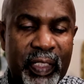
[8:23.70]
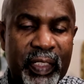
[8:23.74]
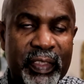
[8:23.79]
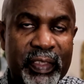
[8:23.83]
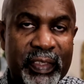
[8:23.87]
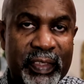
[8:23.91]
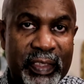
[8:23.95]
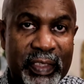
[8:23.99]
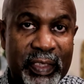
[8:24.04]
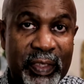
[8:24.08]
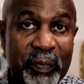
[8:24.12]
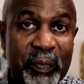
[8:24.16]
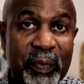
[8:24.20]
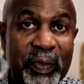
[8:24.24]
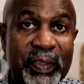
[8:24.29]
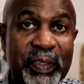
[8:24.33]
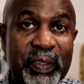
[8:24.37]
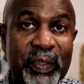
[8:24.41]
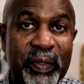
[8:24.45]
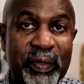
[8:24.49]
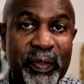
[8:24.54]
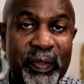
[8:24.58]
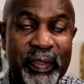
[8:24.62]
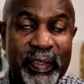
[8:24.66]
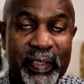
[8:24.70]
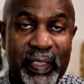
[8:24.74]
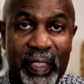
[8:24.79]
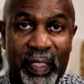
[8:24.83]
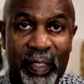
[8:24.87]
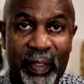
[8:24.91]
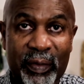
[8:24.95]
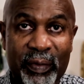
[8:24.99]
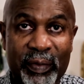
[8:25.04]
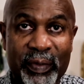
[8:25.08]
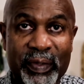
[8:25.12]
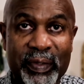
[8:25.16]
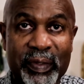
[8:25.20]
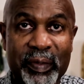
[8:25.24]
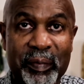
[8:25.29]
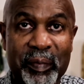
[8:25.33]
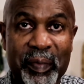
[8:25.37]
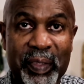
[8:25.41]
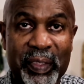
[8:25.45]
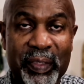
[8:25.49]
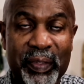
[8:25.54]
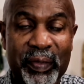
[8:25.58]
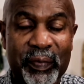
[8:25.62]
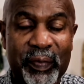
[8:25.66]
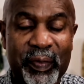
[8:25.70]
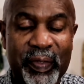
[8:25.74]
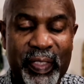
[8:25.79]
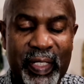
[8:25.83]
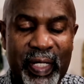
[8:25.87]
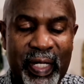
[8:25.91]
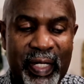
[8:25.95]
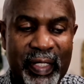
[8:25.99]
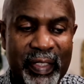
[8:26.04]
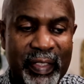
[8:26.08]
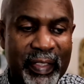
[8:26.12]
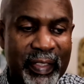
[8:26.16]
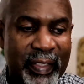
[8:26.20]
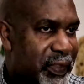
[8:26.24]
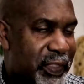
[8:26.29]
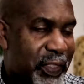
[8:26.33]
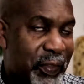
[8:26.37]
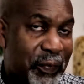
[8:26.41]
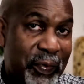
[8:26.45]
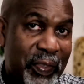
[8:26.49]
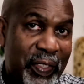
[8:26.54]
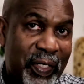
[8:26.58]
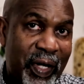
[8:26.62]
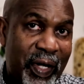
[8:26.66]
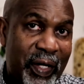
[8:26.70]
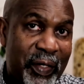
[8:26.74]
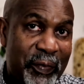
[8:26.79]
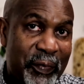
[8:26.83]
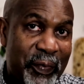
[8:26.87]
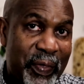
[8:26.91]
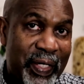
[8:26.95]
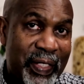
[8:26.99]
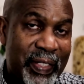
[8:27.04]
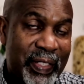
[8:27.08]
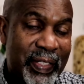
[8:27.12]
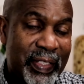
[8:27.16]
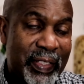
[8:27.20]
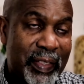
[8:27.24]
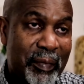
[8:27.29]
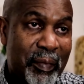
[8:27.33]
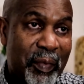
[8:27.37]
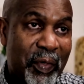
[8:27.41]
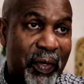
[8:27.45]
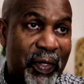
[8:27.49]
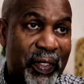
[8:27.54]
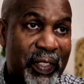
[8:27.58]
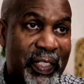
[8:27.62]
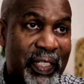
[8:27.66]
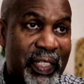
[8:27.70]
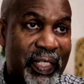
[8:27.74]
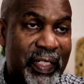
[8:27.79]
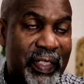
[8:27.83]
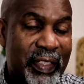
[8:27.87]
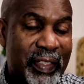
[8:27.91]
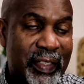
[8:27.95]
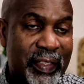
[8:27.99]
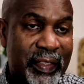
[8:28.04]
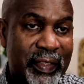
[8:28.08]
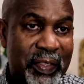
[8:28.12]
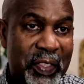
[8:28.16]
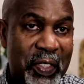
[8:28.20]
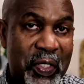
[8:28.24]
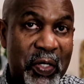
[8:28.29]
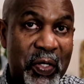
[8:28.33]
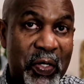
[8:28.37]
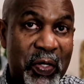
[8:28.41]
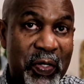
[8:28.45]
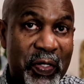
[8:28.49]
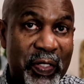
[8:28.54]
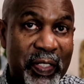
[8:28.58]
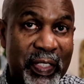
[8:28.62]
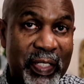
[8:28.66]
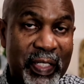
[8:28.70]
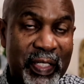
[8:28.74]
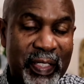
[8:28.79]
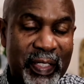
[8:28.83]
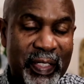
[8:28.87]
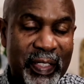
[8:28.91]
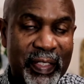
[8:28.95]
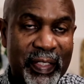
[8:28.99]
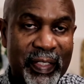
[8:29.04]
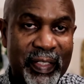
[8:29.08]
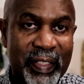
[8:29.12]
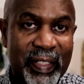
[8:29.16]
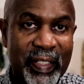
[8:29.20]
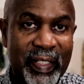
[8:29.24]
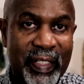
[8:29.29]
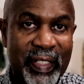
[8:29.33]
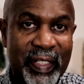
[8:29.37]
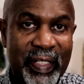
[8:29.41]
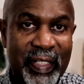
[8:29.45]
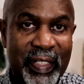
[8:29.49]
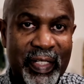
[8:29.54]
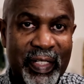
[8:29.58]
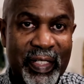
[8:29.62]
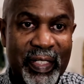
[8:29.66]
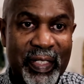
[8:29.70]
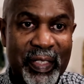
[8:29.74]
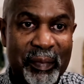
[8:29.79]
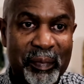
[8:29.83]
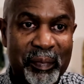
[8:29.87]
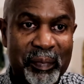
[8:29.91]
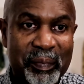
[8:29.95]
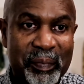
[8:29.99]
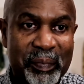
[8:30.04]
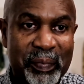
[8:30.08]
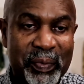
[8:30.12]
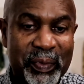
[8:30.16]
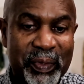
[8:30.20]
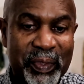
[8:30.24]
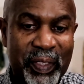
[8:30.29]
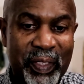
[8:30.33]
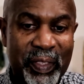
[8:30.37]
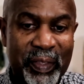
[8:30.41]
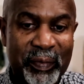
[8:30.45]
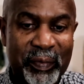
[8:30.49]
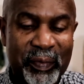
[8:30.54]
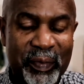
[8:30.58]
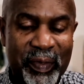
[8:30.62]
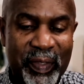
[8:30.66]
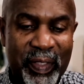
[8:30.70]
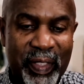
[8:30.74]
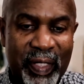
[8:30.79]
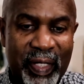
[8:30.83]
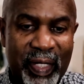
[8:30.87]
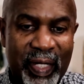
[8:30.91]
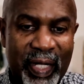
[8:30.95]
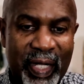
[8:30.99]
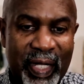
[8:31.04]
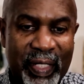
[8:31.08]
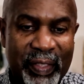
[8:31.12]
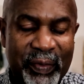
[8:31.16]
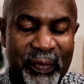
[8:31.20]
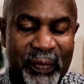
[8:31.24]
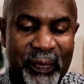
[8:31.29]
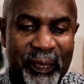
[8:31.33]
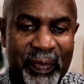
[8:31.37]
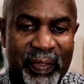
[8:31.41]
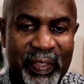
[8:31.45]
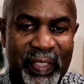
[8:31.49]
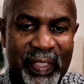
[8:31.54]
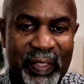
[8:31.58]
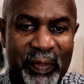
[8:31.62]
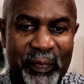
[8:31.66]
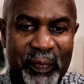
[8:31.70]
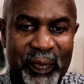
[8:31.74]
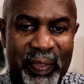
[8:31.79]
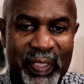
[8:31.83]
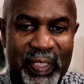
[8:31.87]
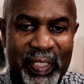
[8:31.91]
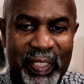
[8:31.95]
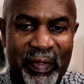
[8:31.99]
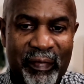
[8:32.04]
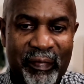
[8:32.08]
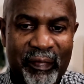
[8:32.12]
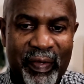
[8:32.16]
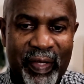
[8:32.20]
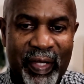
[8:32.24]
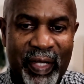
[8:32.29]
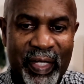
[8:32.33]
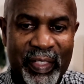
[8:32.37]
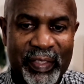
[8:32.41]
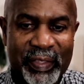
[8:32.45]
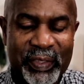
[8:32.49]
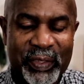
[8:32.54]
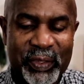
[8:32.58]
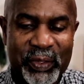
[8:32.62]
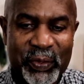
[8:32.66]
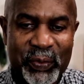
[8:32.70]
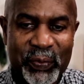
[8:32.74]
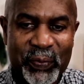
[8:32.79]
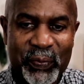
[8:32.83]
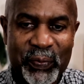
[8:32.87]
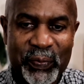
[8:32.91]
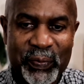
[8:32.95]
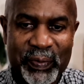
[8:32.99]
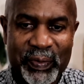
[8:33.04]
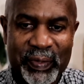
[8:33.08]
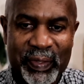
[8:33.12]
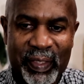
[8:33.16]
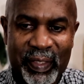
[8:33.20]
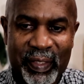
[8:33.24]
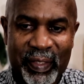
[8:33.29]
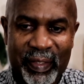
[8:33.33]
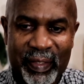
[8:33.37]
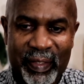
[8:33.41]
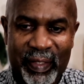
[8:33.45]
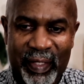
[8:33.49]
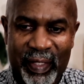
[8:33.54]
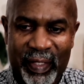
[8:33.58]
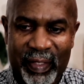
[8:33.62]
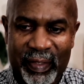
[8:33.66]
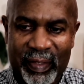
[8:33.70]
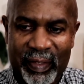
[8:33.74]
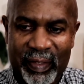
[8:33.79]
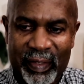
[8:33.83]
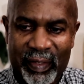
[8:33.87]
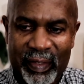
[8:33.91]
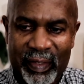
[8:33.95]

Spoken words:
She was going to take us to meet our dad. So we got ready in the morning, early, put on, I don't think we even had shoes then.